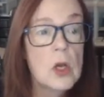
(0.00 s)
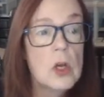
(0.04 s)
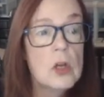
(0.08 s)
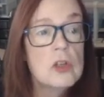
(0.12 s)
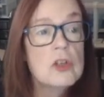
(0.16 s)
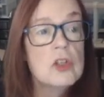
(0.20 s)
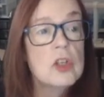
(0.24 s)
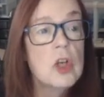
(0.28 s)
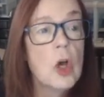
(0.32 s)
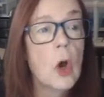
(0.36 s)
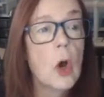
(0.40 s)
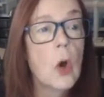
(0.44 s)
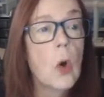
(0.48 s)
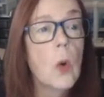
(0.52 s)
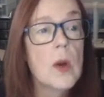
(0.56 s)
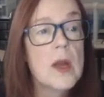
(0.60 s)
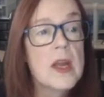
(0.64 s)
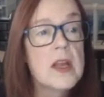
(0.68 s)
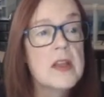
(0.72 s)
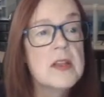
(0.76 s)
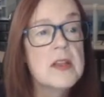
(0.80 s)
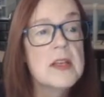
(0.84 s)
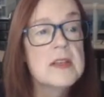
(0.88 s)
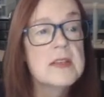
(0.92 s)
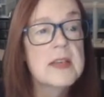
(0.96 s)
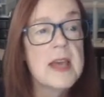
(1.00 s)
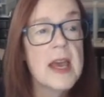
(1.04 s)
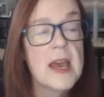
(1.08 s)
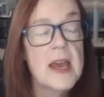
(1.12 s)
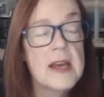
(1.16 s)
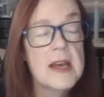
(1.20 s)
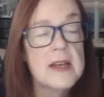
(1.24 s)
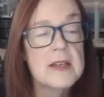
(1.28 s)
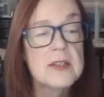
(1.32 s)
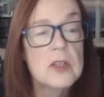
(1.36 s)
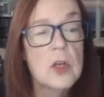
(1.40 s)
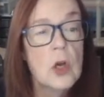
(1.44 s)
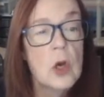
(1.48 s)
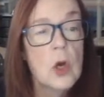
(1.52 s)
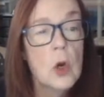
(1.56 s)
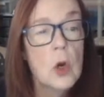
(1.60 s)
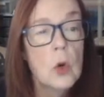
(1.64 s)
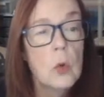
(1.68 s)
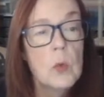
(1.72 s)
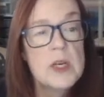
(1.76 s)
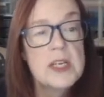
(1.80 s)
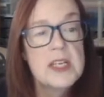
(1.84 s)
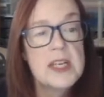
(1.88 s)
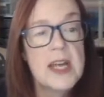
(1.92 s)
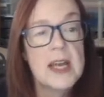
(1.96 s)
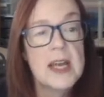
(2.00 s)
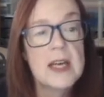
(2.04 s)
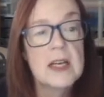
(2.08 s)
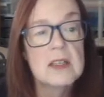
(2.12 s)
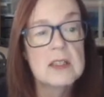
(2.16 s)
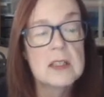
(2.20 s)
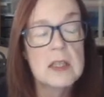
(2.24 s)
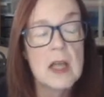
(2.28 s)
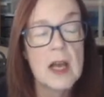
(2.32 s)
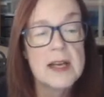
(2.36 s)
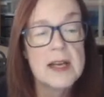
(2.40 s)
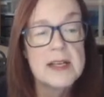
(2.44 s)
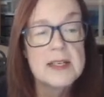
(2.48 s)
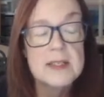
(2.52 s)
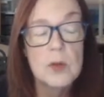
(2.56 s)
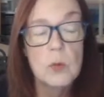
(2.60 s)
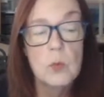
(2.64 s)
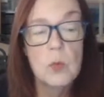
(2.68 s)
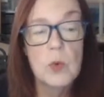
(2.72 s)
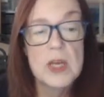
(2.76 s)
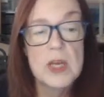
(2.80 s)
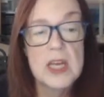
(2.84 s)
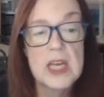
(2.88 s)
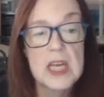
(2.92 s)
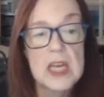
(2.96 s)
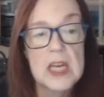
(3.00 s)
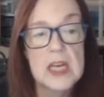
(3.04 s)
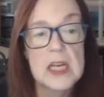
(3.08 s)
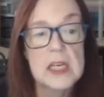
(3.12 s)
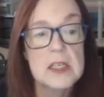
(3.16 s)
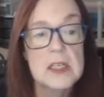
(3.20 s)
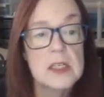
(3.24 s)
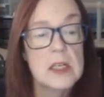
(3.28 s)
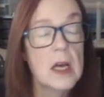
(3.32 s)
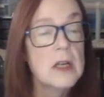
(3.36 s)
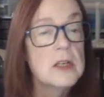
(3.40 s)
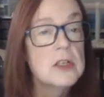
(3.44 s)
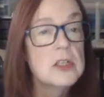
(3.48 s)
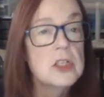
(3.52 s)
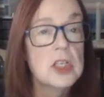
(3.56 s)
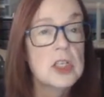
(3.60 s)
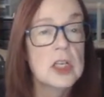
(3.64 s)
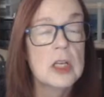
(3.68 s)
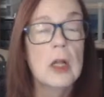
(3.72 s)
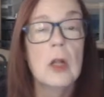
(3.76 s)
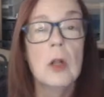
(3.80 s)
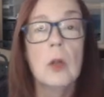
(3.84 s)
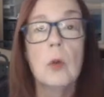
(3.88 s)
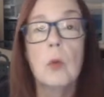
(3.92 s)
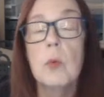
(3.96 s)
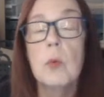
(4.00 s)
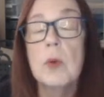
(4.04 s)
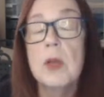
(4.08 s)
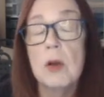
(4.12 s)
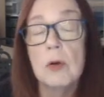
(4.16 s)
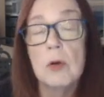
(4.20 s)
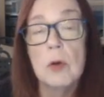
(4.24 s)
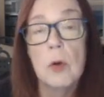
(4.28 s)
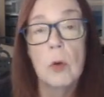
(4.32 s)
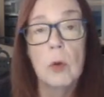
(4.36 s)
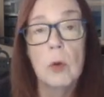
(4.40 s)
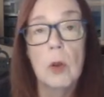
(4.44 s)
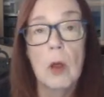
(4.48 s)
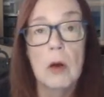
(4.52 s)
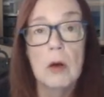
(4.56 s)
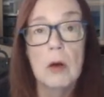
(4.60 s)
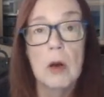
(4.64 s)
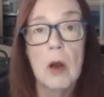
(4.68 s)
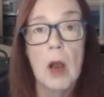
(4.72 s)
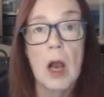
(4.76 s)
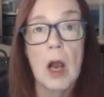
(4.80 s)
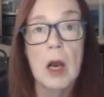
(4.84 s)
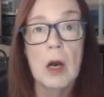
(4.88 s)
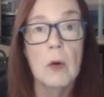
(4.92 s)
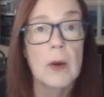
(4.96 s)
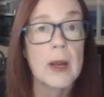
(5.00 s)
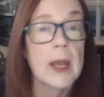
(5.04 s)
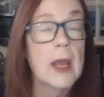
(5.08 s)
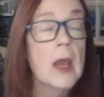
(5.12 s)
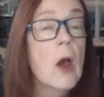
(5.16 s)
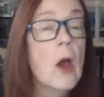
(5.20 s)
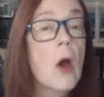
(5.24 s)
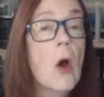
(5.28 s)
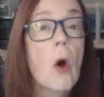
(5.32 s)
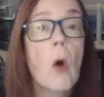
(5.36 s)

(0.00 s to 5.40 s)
So in this case, we take a slice and we eat until we are no longer hungry